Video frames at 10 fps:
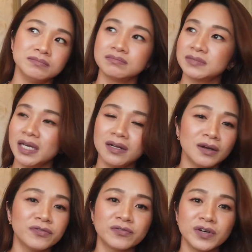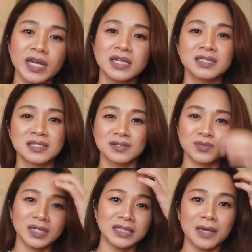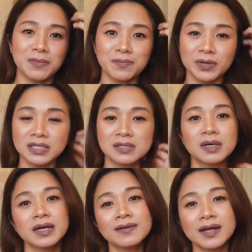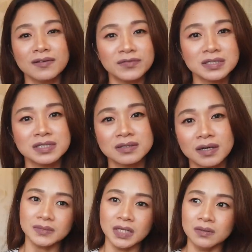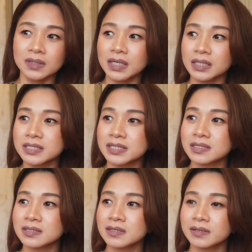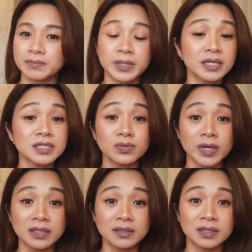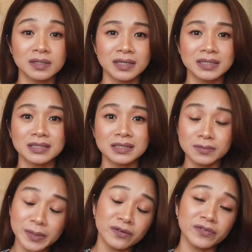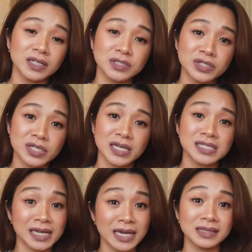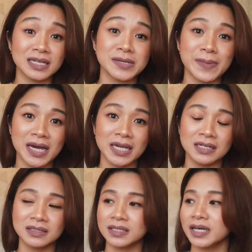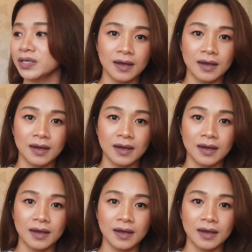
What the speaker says: Get enough rest, huwag na tayong magpuyat sa mga irrelevant stuff. What else? Break a sweat, get a little bit of exercise kahit nasa bahay lang tayo.